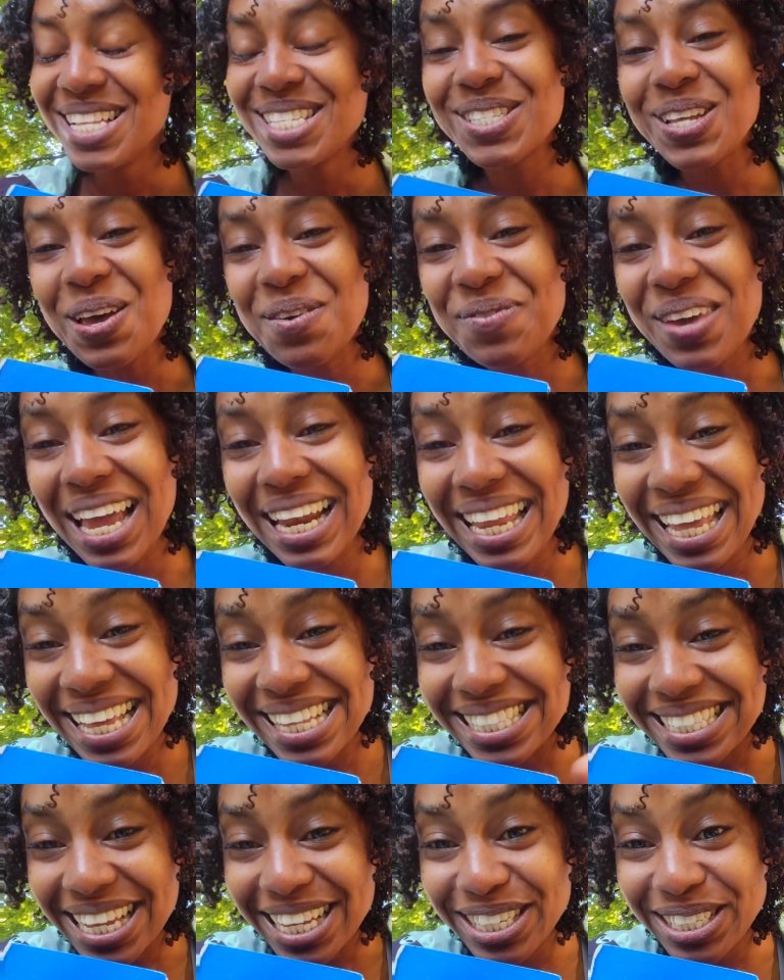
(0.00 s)
so I'm getting
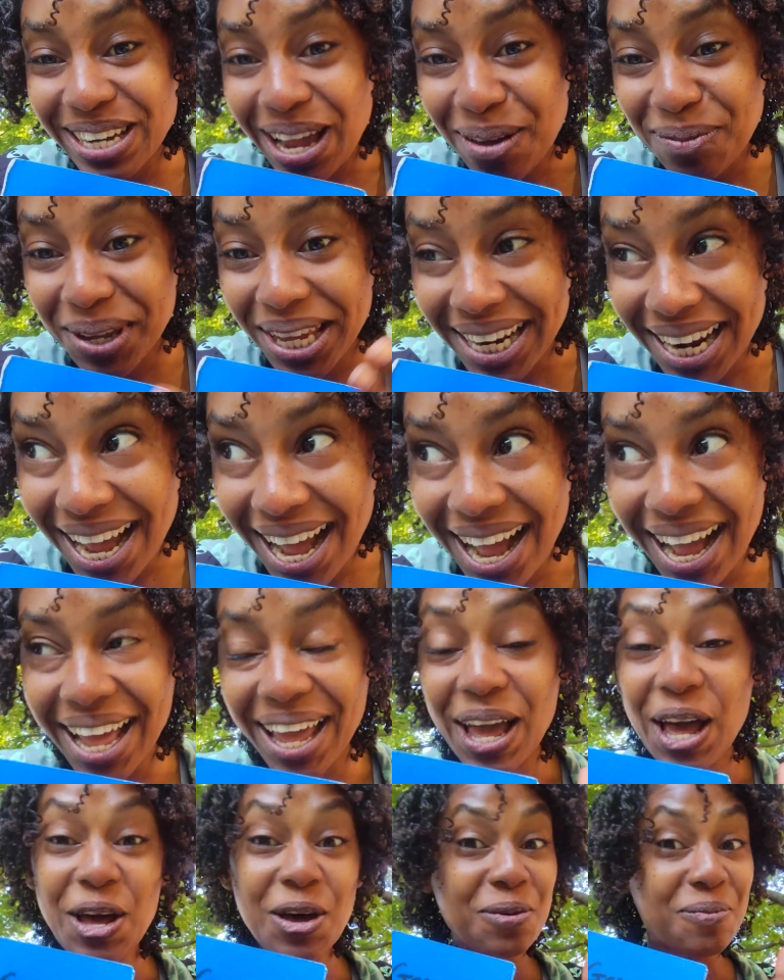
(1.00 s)
it's a
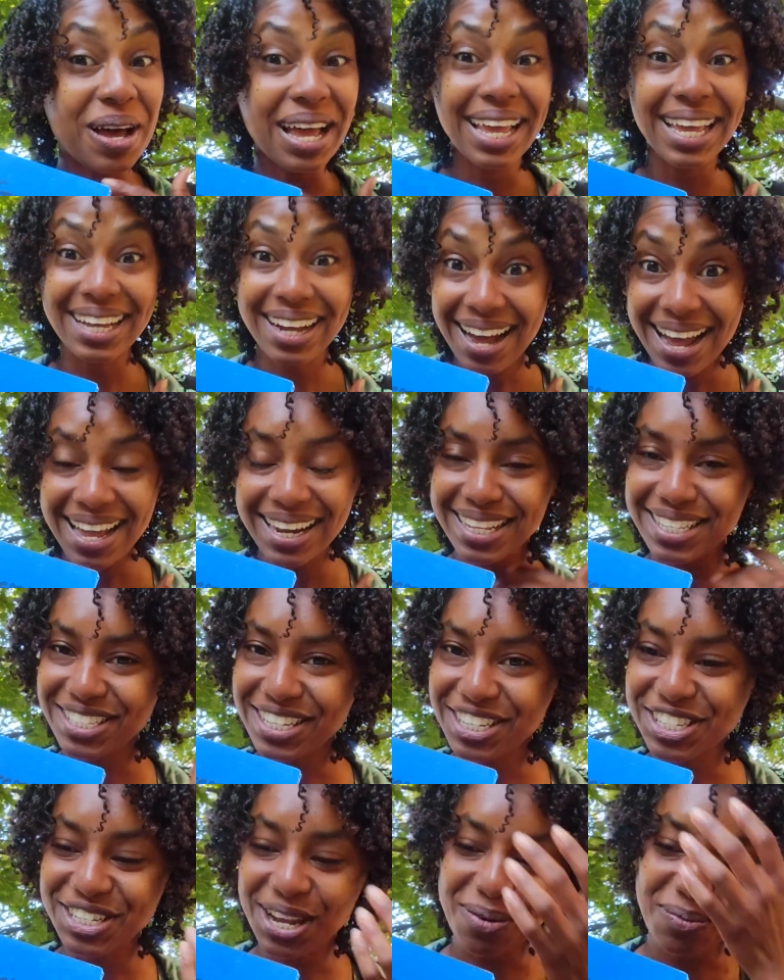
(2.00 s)
Gemini. Oh my god, it's
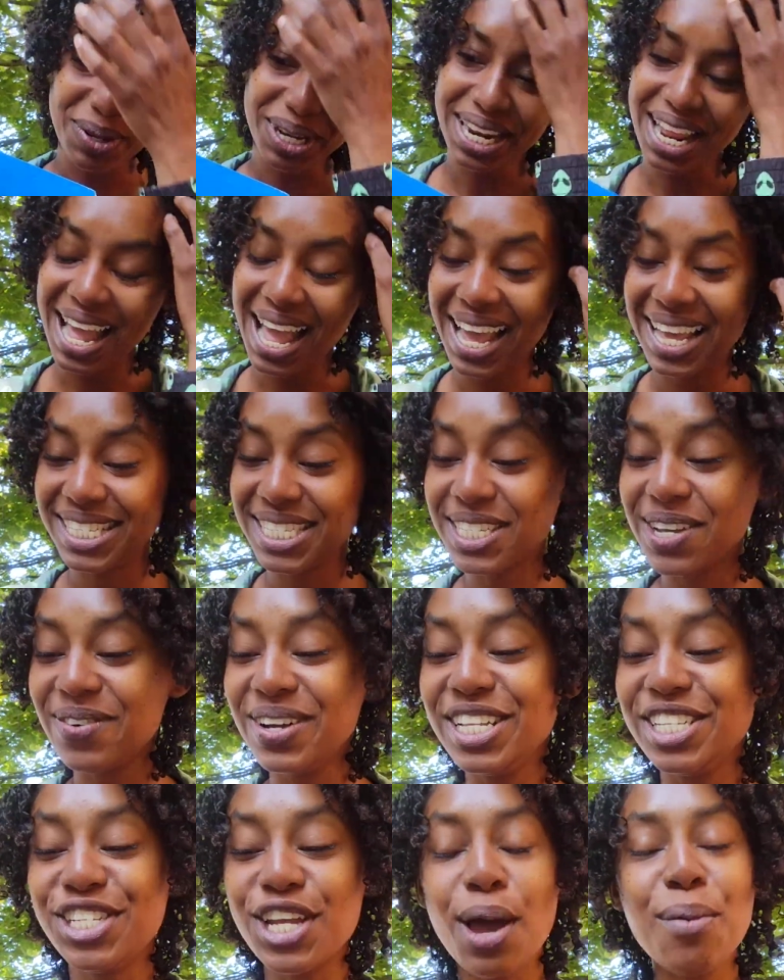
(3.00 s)
a Gemini. So
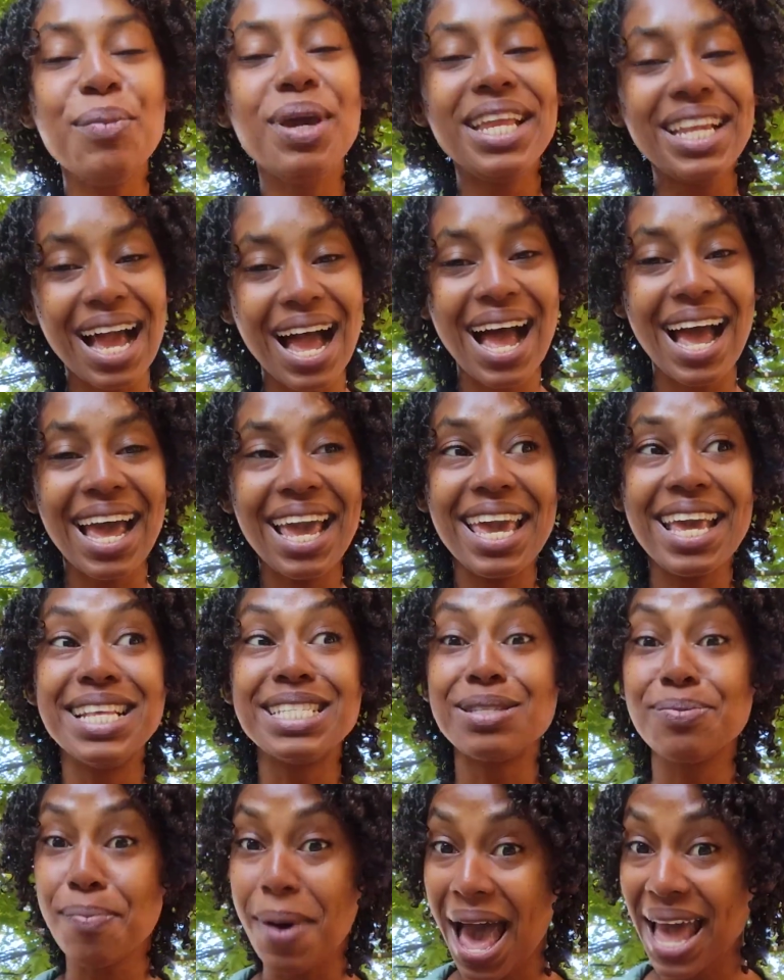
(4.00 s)
a Gemini
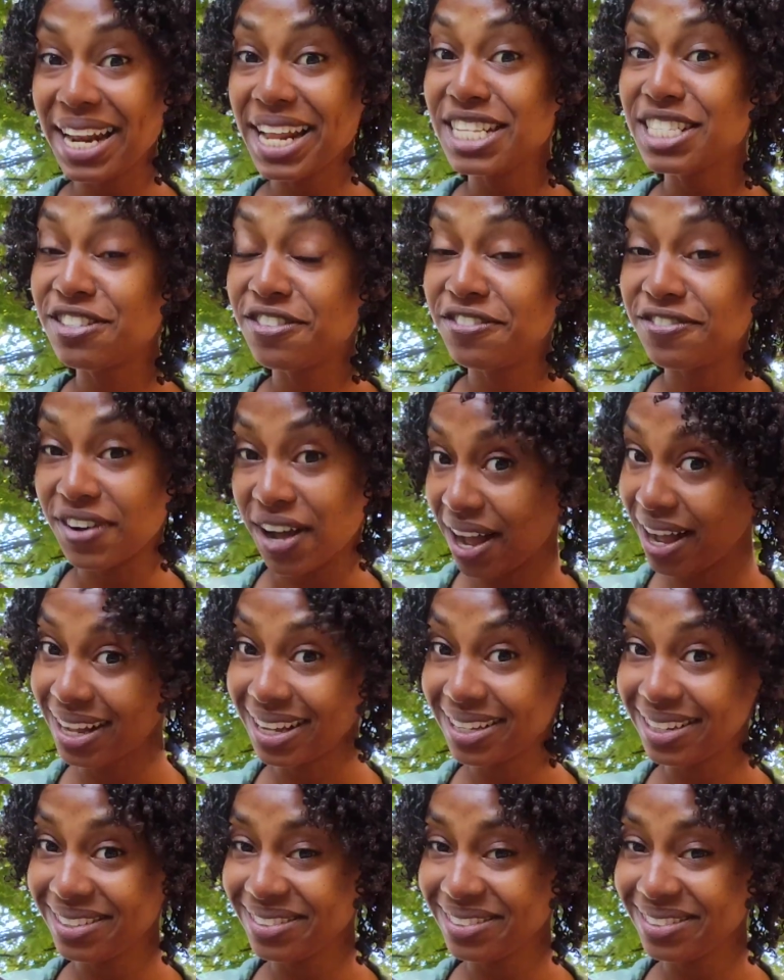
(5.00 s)
is mad as fuck,